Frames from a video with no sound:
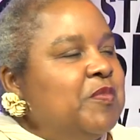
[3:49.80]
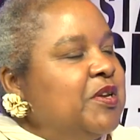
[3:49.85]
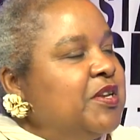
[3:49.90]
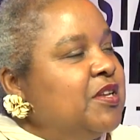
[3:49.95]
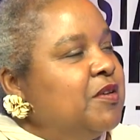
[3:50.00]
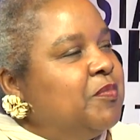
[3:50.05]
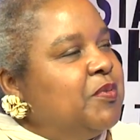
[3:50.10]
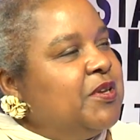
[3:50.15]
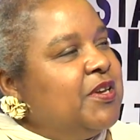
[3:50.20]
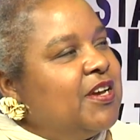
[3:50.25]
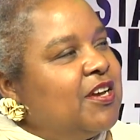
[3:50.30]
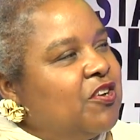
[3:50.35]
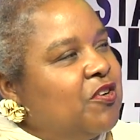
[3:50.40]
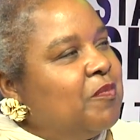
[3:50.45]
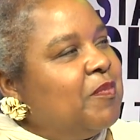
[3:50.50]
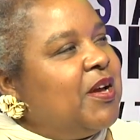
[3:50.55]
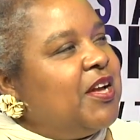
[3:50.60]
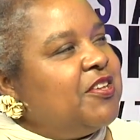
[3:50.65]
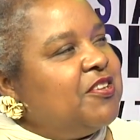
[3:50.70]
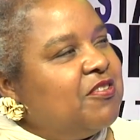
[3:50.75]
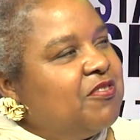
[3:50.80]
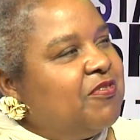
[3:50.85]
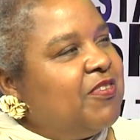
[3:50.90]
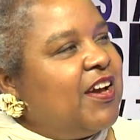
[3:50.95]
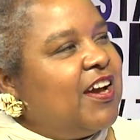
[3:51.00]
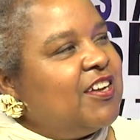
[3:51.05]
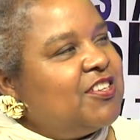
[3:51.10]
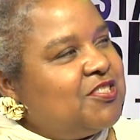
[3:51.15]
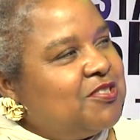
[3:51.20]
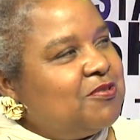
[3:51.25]
many piano
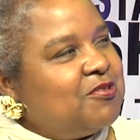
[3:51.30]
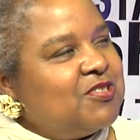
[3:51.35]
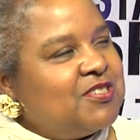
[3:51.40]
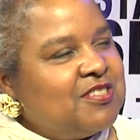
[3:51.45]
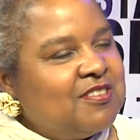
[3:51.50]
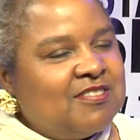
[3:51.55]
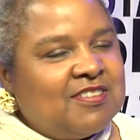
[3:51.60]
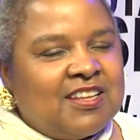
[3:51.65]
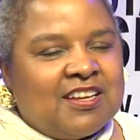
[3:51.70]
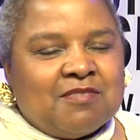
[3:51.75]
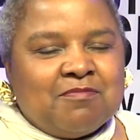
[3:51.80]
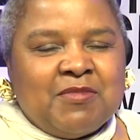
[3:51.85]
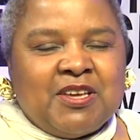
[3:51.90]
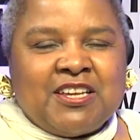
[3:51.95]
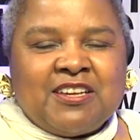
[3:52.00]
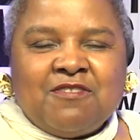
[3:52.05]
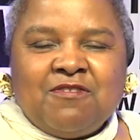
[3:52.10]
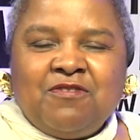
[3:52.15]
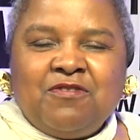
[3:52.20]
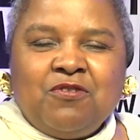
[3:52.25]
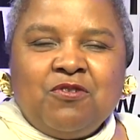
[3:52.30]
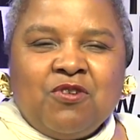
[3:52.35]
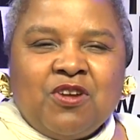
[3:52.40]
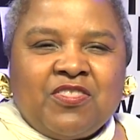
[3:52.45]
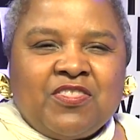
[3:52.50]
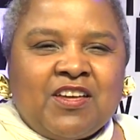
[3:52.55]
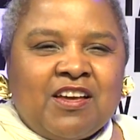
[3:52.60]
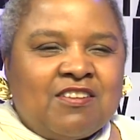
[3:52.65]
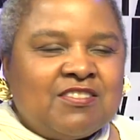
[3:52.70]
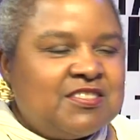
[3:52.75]
manufacturers. They were like making
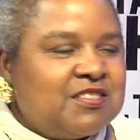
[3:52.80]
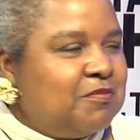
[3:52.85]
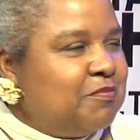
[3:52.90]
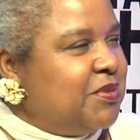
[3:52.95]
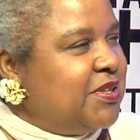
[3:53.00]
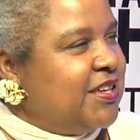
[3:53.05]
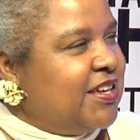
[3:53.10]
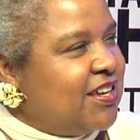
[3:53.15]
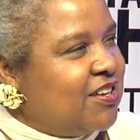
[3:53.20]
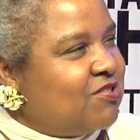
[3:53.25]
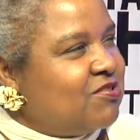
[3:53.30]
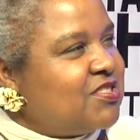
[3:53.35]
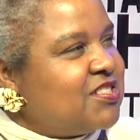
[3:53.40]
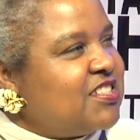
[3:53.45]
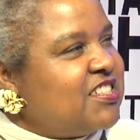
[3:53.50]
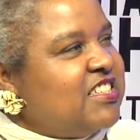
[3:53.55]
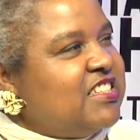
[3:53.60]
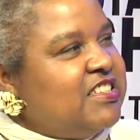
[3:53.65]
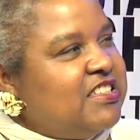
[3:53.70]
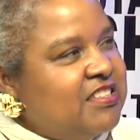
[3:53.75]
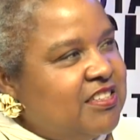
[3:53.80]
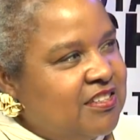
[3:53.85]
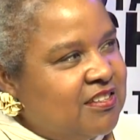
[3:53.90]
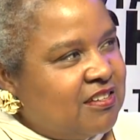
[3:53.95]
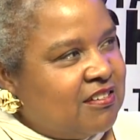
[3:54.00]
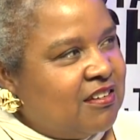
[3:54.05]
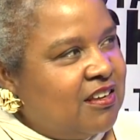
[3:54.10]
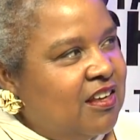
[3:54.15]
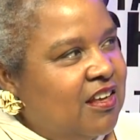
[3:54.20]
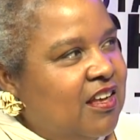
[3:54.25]
4,000 pianos a
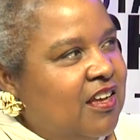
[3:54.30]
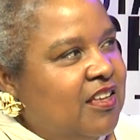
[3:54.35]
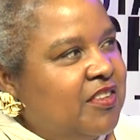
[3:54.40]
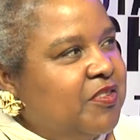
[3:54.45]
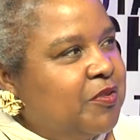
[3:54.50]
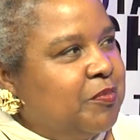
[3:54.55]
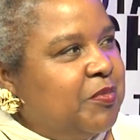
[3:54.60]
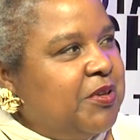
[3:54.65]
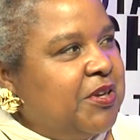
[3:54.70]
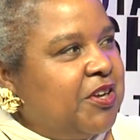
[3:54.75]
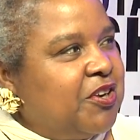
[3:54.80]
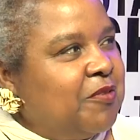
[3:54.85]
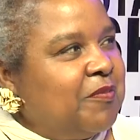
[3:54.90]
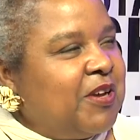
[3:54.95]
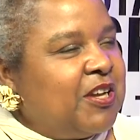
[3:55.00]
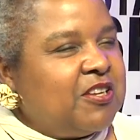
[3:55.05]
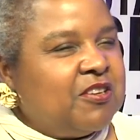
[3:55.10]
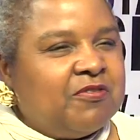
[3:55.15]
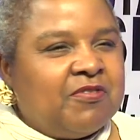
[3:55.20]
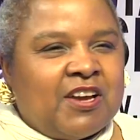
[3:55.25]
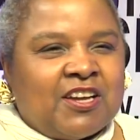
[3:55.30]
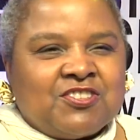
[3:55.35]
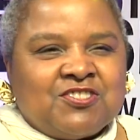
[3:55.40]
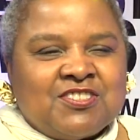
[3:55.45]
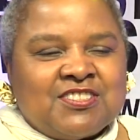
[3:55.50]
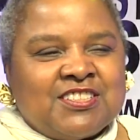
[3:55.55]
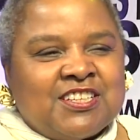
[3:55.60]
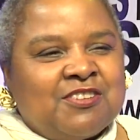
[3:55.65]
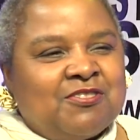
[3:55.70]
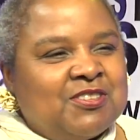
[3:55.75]
year, the piano
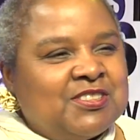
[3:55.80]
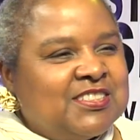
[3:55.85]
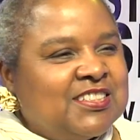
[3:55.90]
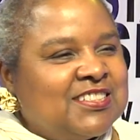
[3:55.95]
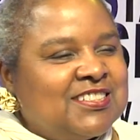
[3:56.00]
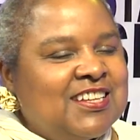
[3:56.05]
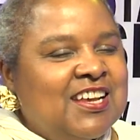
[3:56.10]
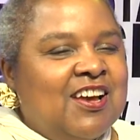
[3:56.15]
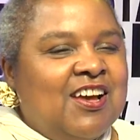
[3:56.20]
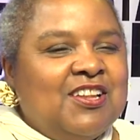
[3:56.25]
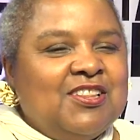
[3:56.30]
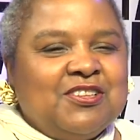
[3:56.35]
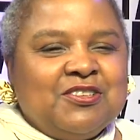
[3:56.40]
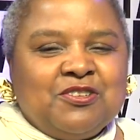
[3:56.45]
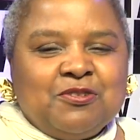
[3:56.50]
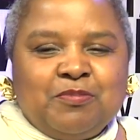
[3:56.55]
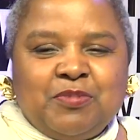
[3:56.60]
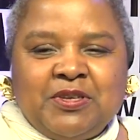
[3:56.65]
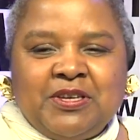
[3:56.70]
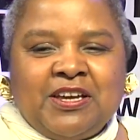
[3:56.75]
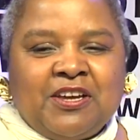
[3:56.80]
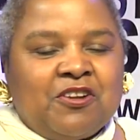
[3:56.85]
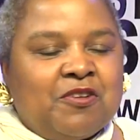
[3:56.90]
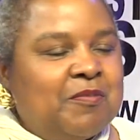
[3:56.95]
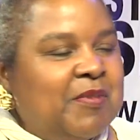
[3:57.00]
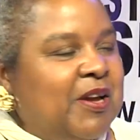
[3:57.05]
manufacturers. There were just little piano